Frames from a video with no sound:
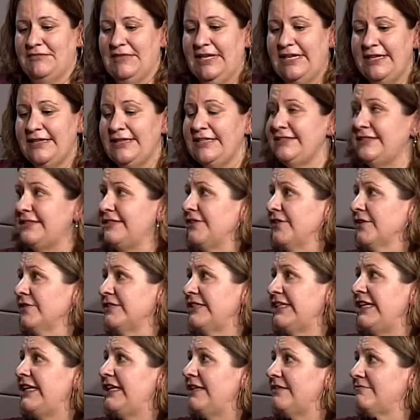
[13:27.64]
This is
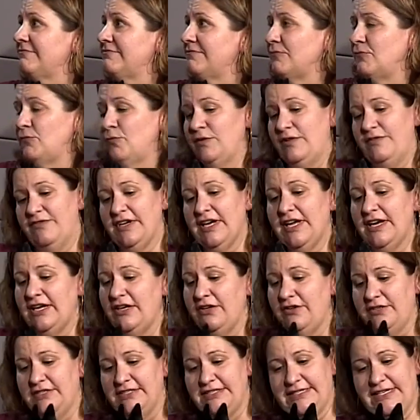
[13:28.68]
13. Yes. We've got a
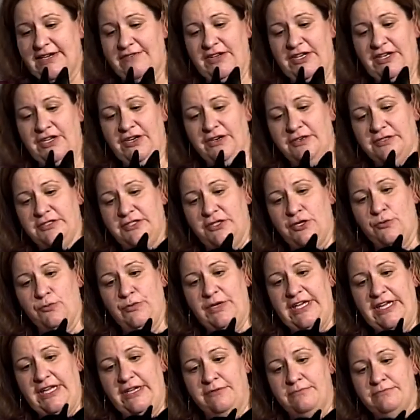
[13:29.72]
good seven years, don't we,
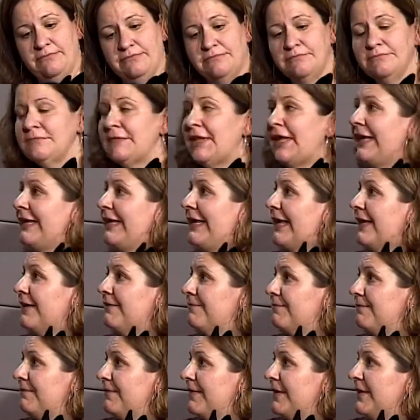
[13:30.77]
At least. Yeah. At
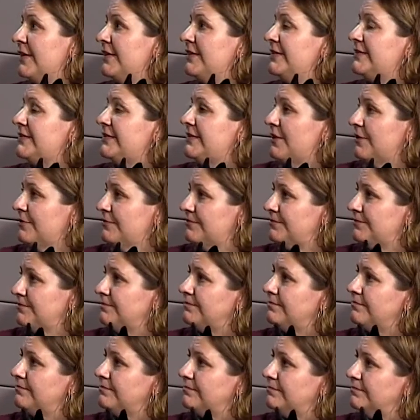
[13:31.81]
least. So, so would it be a good